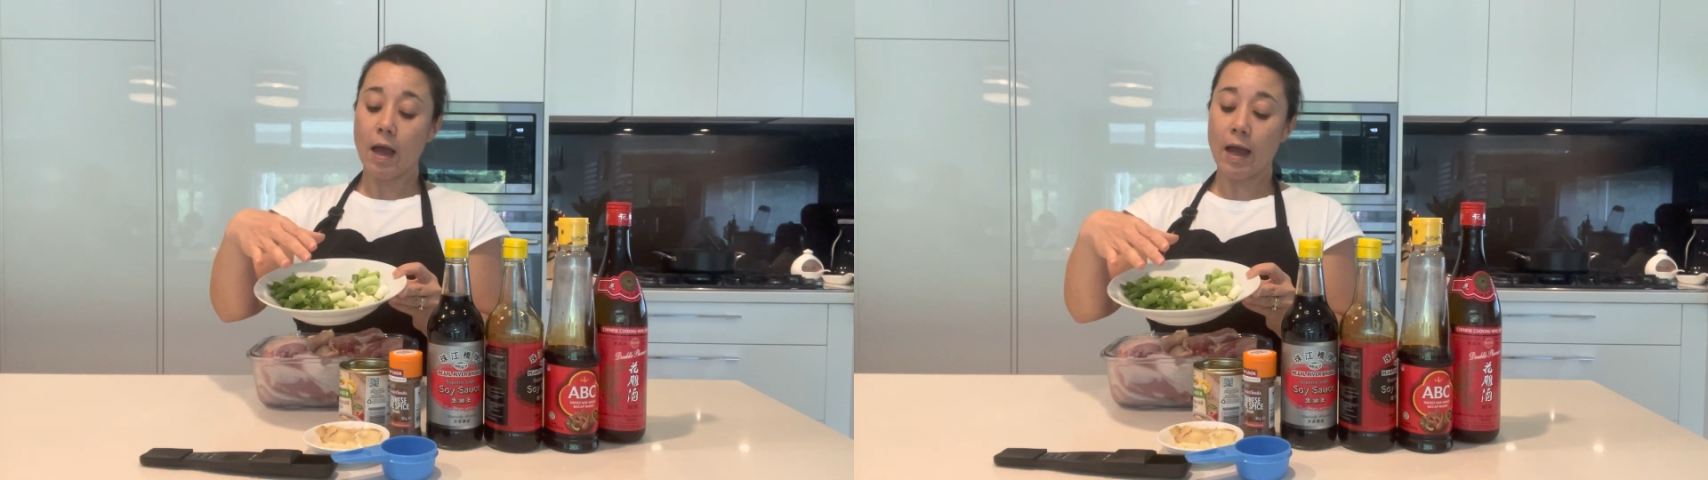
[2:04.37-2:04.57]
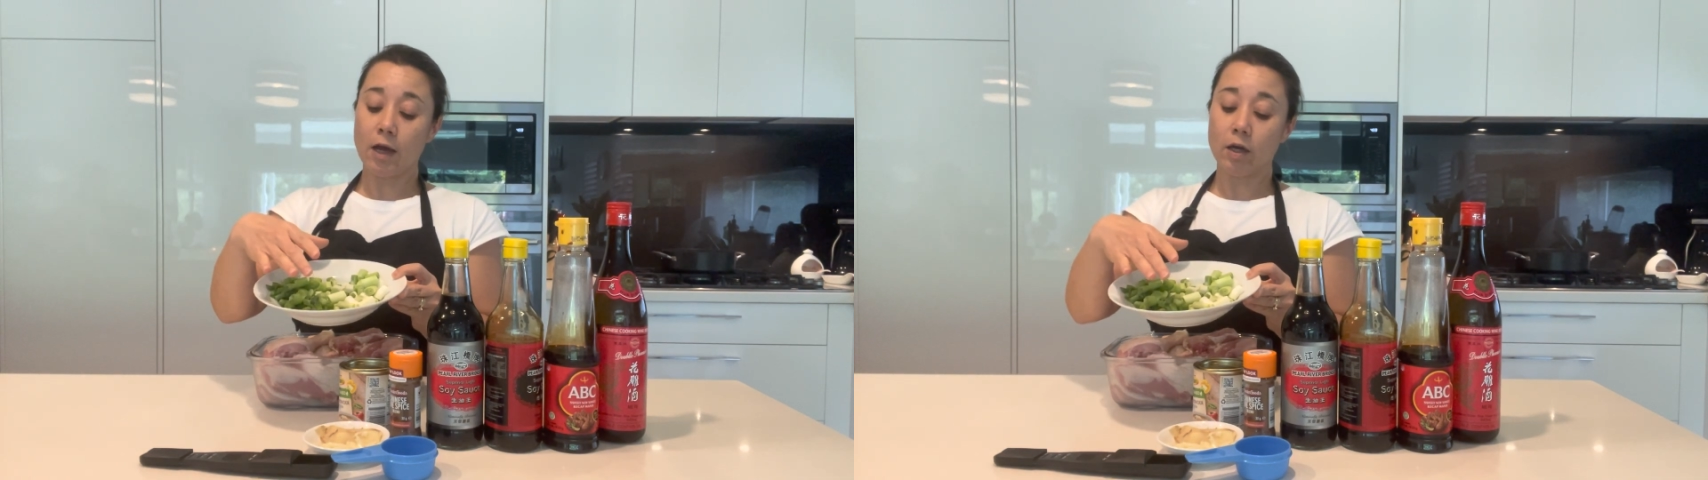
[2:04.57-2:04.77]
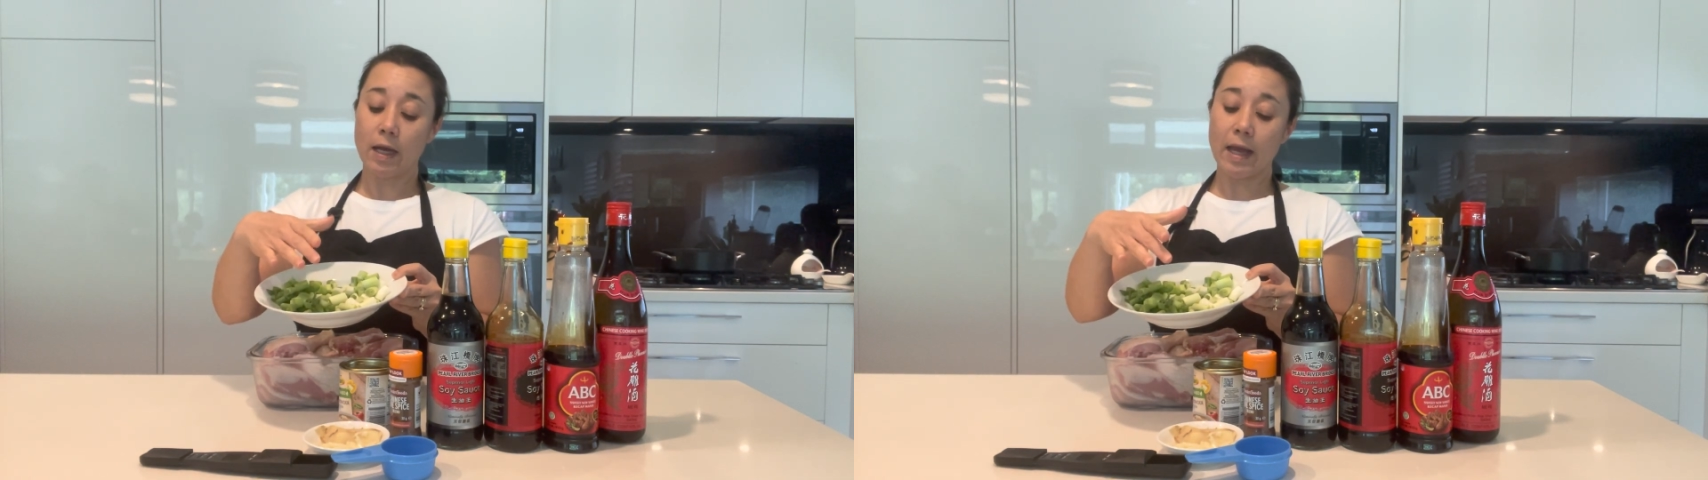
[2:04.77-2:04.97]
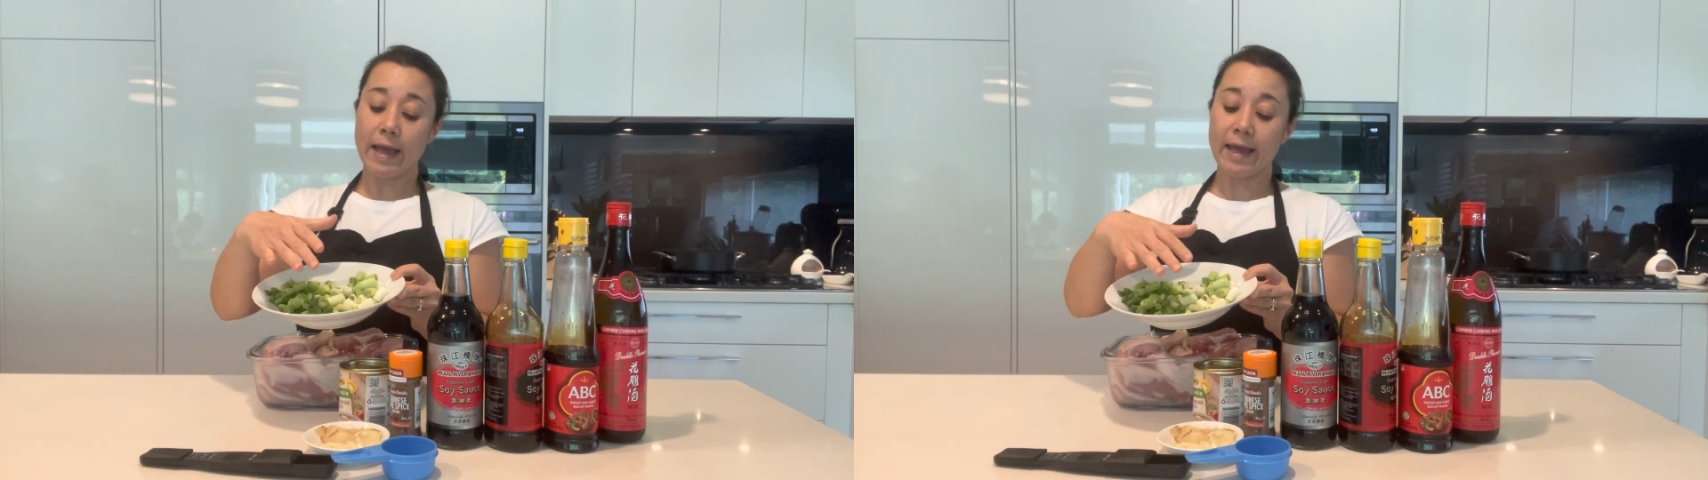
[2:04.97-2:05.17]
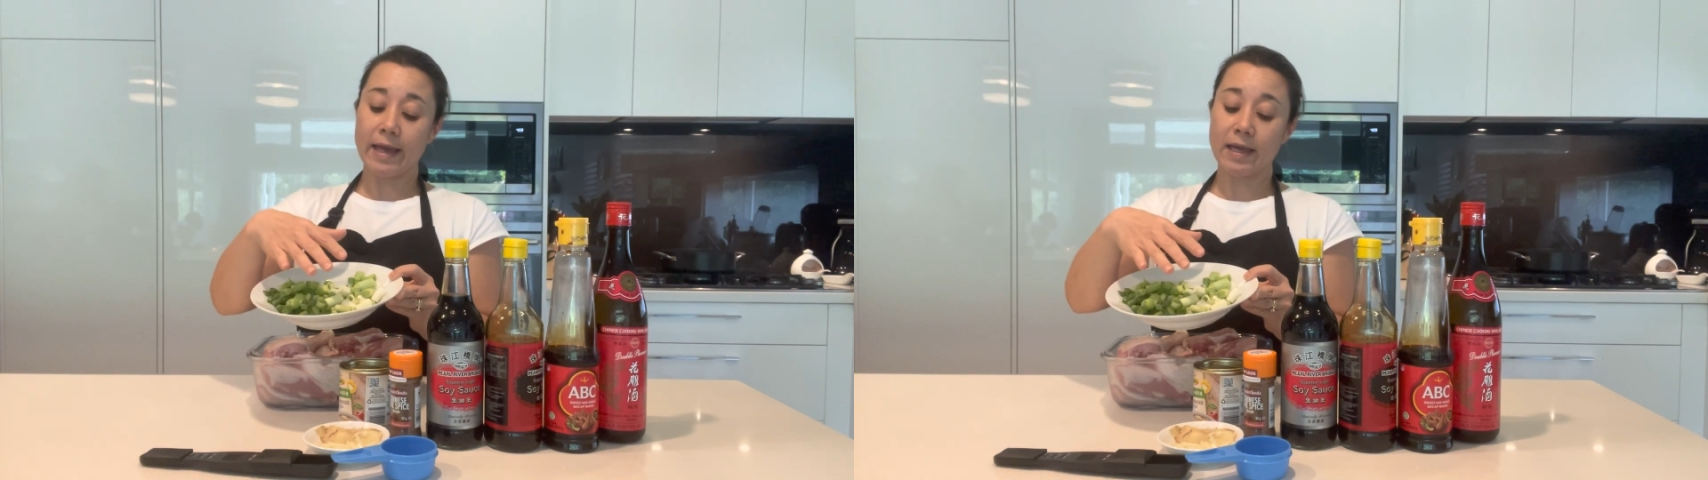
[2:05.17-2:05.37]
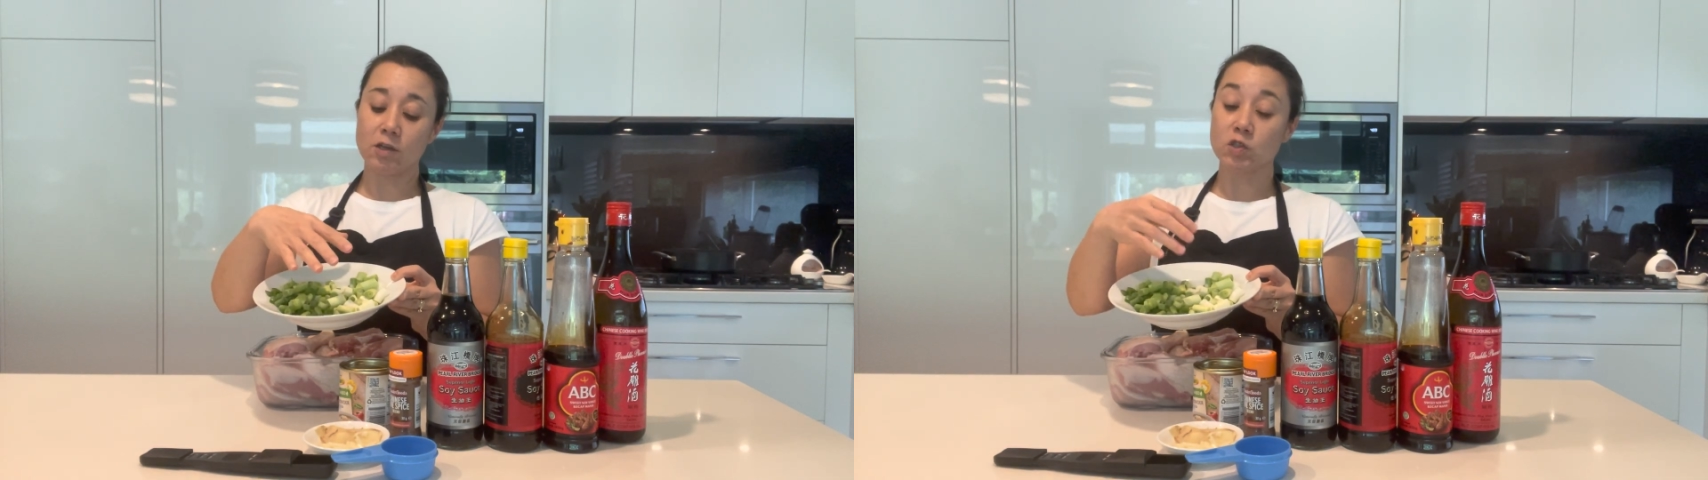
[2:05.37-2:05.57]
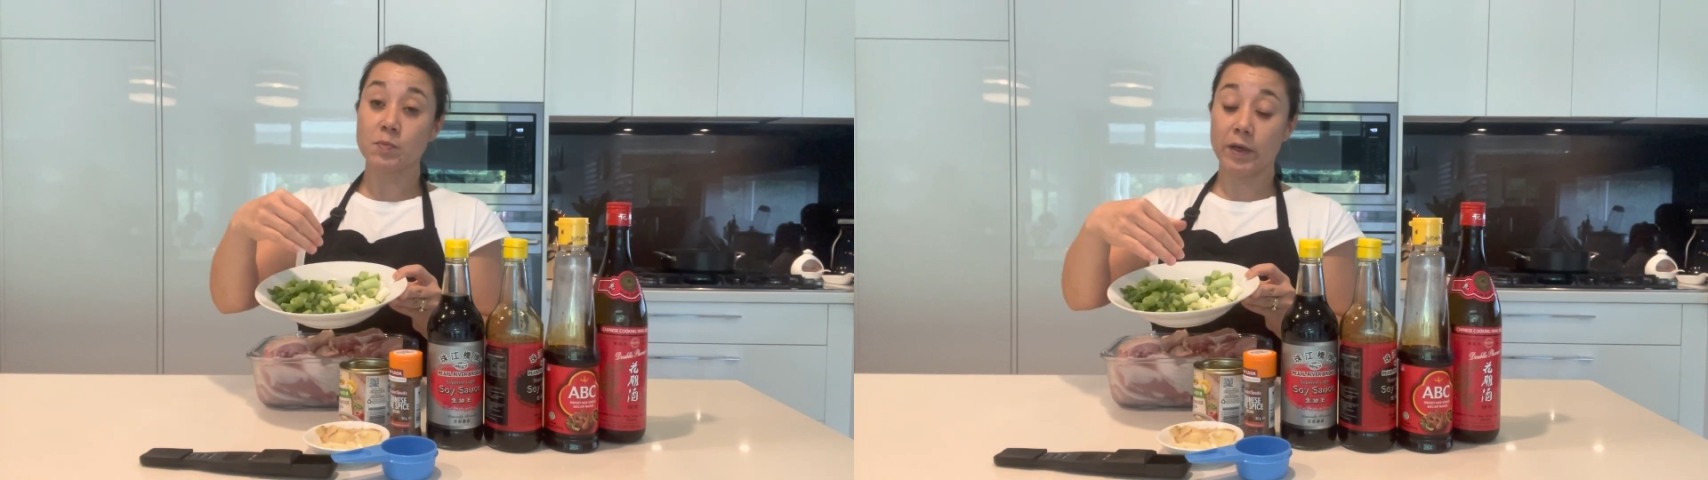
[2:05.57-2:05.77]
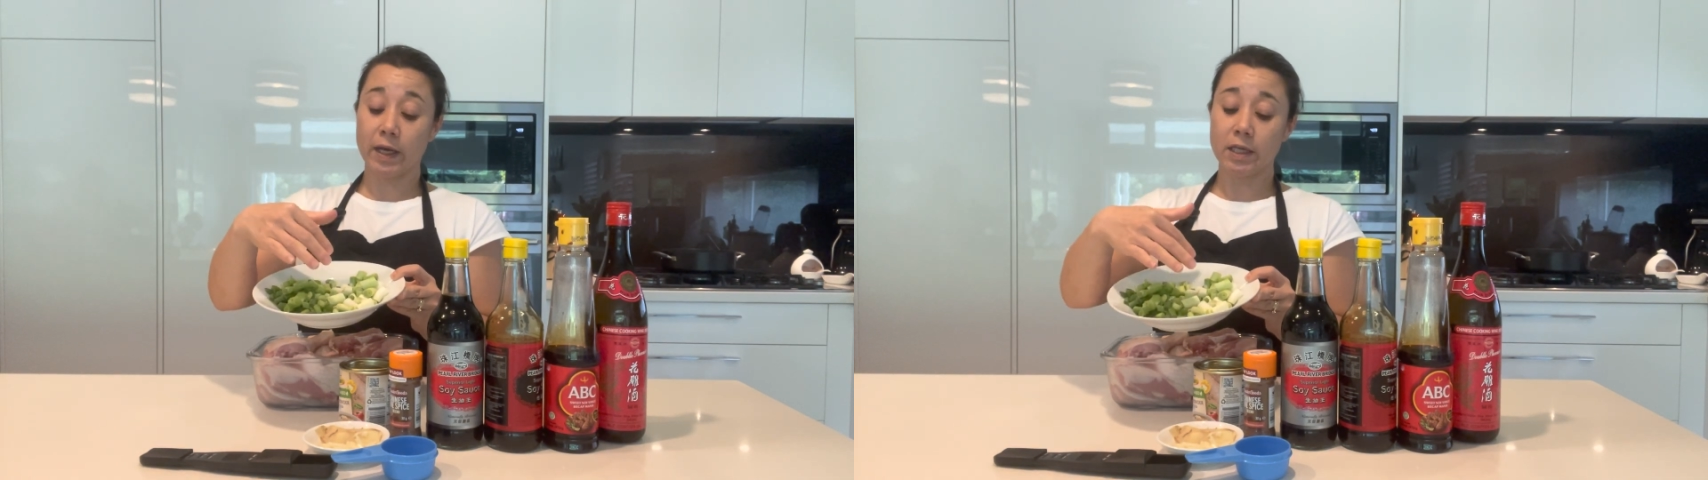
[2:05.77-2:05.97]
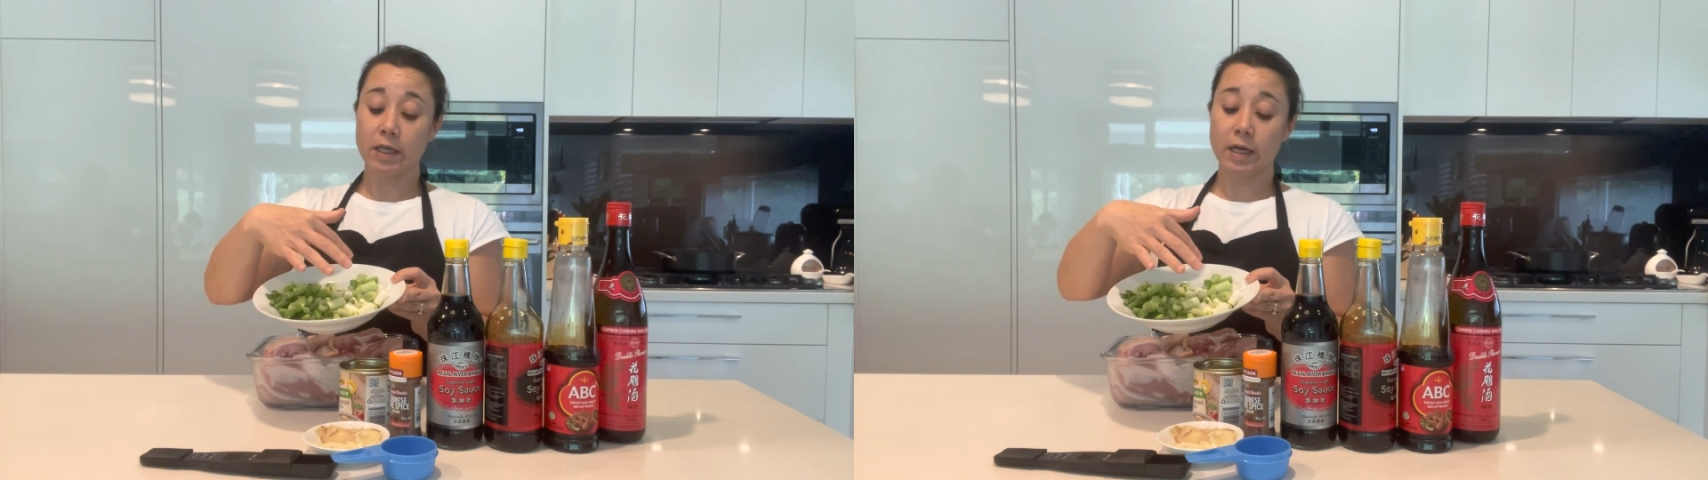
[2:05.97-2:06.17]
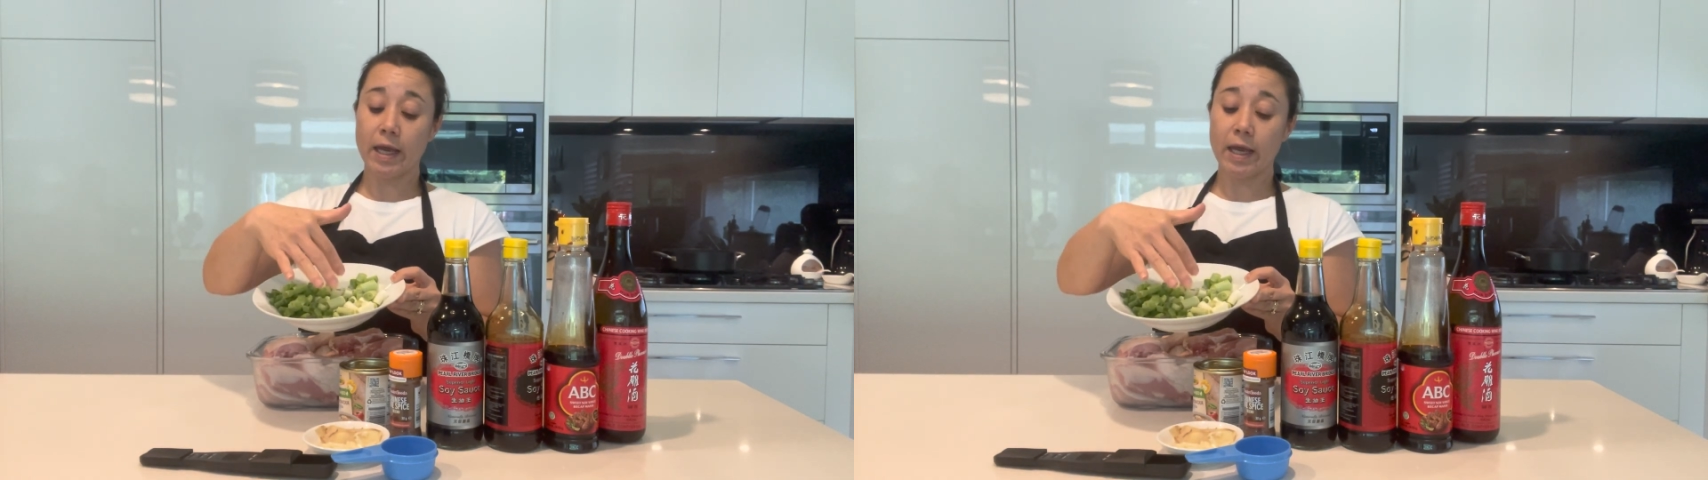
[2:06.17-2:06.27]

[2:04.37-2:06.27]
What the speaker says: or spring onion,